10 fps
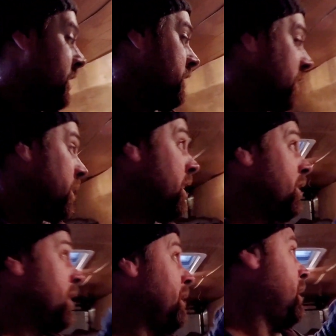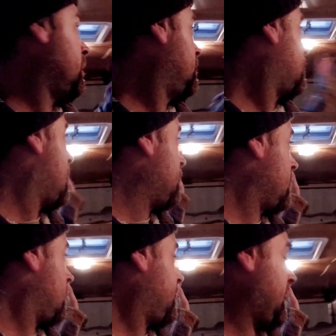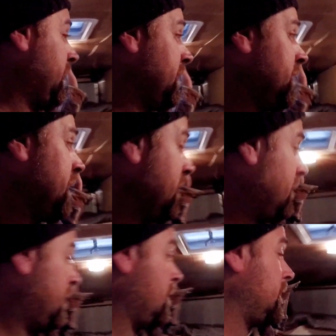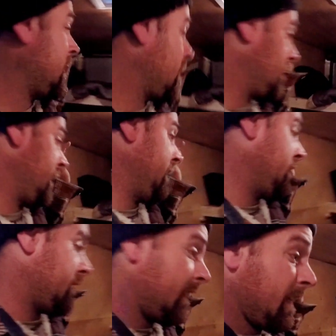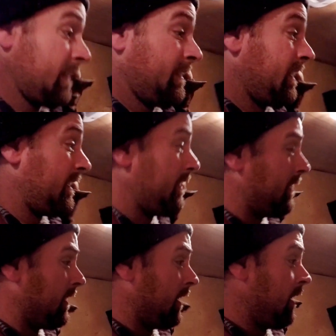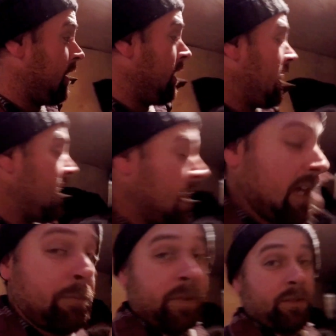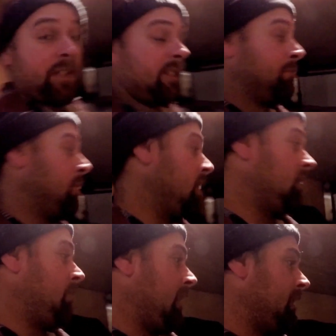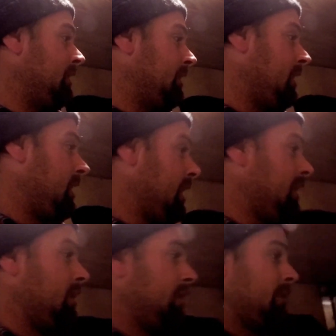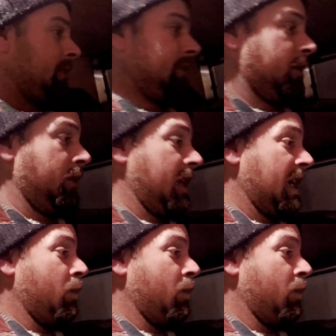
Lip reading: So other than those couple little things, the only other thing that I did, I built these bunk beds, and I